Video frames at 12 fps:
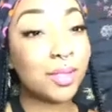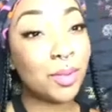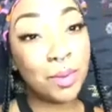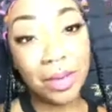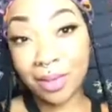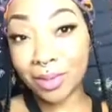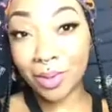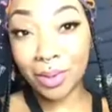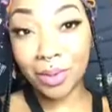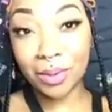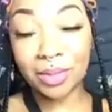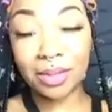So hey
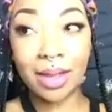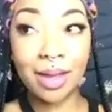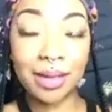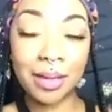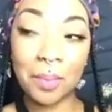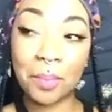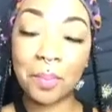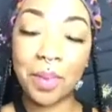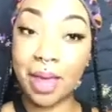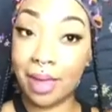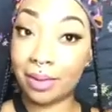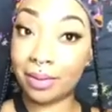dolls, I am
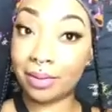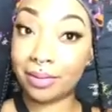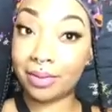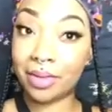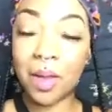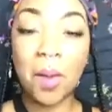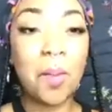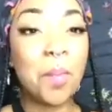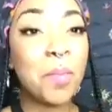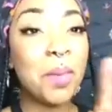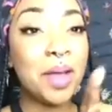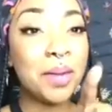back,
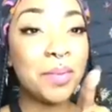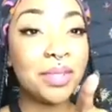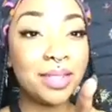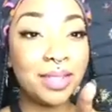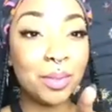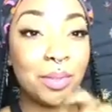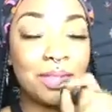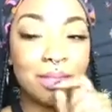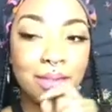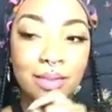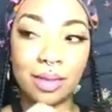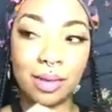but with a twist
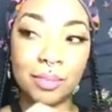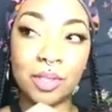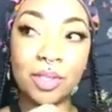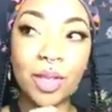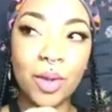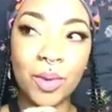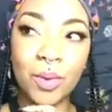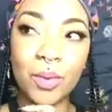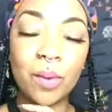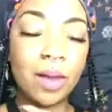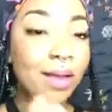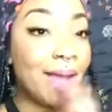this time. So
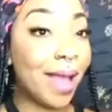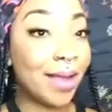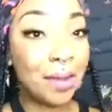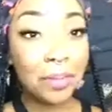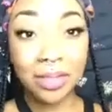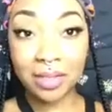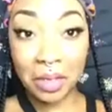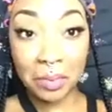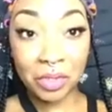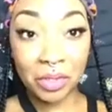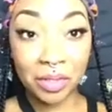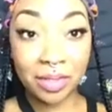I am a
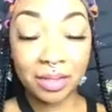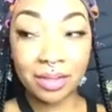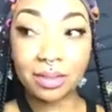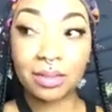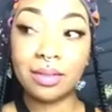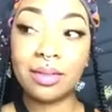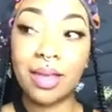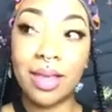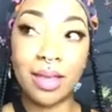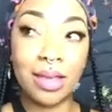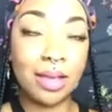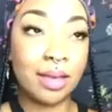seamstress
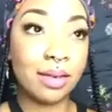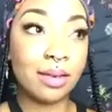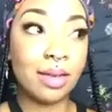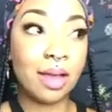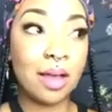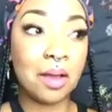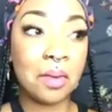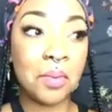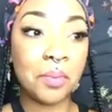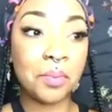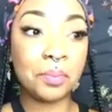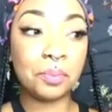and
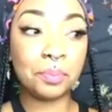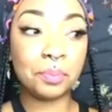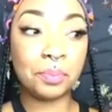um,